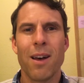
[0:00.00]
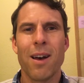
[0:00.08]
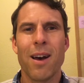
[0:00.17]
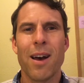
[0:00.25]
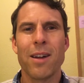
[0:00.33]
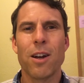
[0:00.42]

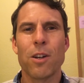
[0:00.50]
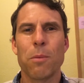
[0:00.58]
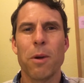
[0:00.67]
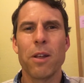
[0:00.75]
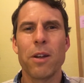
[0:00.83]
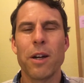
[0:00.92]
Hi, Dr.
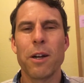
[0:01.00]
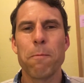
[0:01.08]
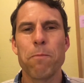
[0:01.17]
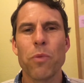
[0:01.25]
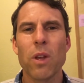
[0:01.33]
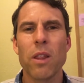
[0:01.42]
Butler here.
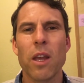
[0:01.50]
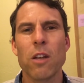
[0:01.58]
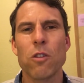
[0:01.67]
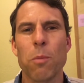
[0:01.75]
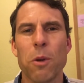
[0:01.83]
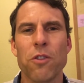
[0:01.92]
Thank you
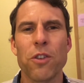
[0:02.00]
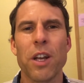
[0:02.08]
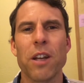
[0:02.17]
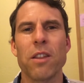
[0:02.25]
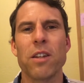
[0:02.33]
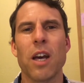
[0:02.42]
so much for
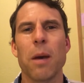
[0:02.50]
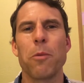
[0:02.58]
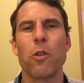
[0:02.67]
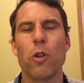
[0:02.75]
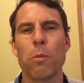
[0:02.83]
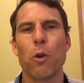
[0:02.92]
taking the time to
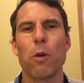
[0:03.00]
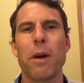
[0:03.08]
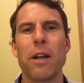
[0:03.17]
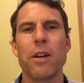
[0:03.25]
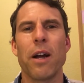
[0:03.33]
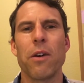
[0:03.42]
learn more
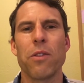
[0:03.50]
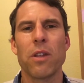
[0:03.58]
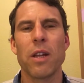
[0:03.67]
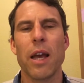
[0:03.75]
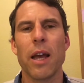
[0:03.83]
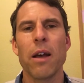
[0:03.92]
about your health
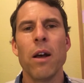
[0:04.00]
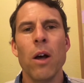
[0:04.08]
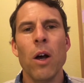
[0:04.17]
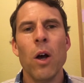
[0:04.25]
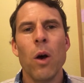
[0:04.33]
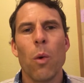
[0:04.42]
today.
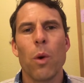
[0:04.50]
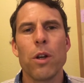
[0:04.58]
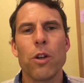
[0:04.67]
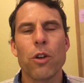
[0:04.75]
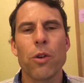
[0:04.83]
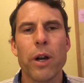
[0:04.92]
Wanted
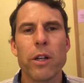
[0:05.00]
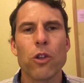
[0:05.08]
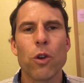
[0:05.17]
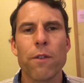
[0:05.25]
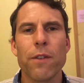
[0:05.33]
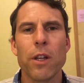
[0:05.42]
to create a
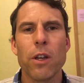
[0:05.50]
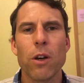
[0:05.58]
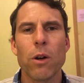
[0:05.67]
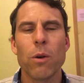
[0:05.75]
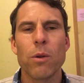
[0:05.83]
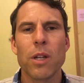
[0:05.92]
short
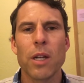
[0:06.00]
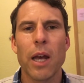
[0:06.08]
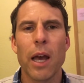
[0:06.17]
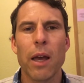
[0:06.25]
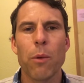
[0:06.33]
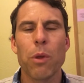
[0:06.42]
video
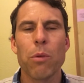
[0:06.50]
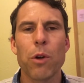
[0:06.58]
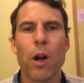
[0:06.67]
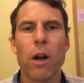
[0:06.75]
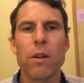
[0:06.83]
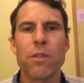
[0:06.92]
today with
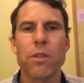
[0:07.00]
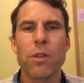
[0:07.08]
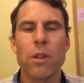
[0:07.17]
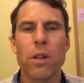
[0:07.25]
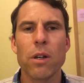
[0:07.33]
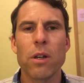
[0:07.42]
regards to
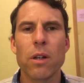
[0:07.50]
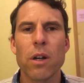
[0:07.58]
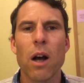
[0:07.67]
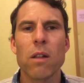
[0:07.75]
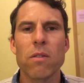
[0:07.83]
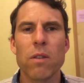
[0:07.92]
the
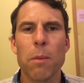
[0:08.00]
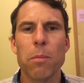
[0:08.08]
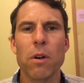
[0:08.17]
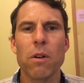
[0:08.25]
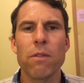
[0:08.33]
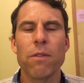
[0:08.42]
concept
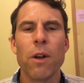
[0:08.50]
of